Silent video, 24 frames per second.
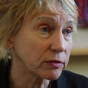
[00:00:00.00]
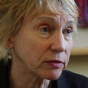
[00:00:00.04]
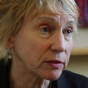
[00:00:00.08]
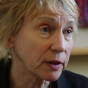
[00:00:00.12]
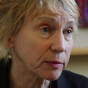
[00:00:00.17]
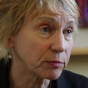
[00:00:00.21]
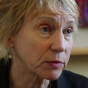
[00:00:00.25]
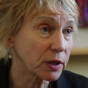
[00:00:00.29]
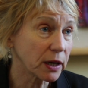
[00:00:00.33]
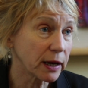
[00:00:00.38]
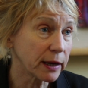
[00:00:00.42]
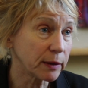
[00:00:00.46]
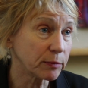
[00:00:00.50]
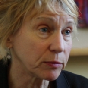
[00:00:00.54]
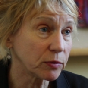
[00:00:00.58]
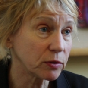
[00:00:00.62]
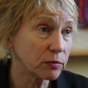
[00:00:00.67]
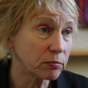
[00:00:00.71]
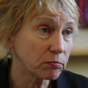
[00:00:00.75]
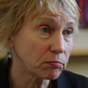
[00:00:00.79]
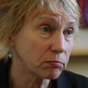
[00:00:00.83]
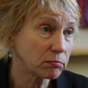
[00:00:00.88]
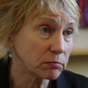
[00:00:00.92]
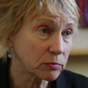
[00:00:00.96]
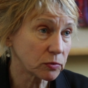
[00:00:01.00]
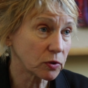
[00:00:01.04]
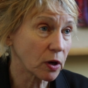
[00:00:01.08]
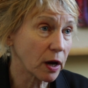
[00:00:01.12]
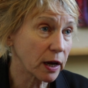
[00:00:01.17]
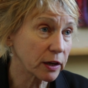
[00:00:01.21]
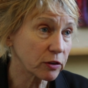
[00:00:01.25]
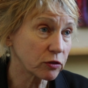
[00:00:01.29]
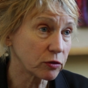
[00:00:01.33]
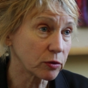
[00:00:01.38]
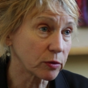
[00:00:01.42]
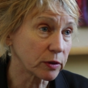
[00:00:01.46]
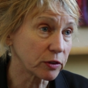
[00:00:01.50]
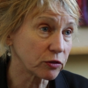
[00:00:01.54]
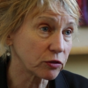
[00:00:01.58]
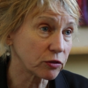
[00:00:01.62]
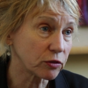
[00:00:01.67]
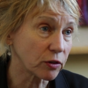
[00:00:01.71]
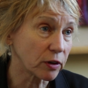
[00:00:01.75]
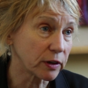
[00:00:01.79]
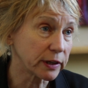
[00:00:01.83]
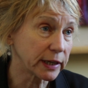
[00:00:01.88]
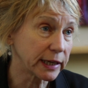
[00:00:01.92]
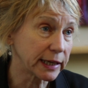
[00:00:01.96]
sometimes docs who are
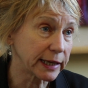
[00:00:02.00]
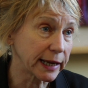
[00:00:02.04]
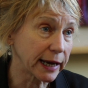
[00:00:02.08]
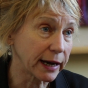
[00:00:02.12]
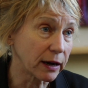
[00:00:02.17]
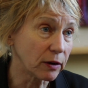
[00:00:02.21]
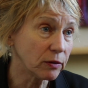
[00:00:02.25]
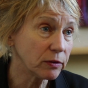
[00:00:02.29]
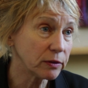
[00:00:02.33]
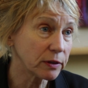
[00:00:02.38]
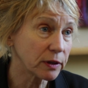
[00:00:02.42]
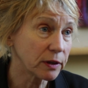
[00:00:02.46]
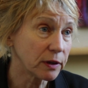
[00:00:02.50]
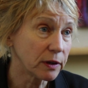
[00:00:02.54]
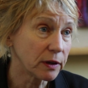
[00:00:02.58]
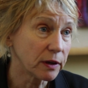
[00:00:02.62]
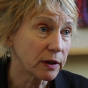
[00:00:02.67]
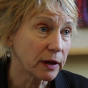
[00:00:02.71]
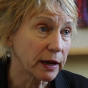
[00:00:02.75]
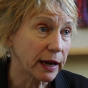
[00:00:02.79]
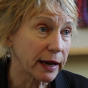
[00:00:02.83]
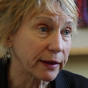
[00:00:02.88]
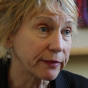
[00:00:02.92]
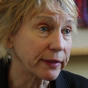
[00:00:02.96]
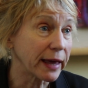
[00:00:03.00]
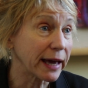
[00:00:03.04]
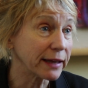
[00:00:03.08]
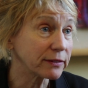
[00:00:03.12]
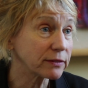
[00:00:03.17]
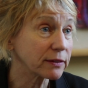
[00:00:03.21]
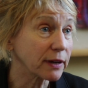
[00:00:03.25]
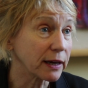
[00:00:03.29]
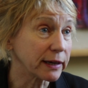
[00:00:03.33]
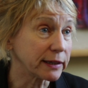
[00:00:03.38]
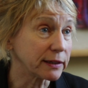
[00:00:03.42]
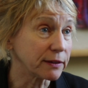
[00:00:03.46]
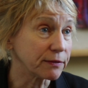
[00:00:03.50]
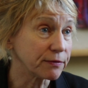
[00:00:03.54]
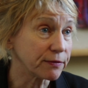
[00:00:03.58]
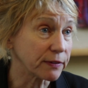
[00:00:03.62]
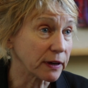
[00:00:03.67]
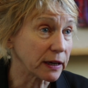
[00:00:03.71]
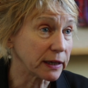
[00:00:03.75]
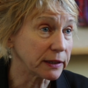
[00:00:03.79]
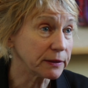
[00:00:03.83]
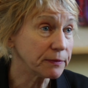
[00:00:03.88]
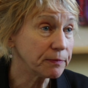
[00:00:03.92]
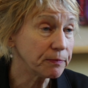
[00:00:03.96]
starting out, and that's kind of
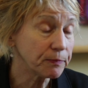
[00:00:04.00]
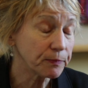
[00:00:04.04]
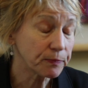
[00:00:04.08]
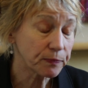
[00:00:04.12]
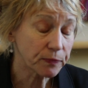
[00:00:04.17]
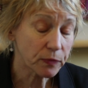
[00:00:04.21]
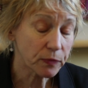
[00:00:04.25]
fun.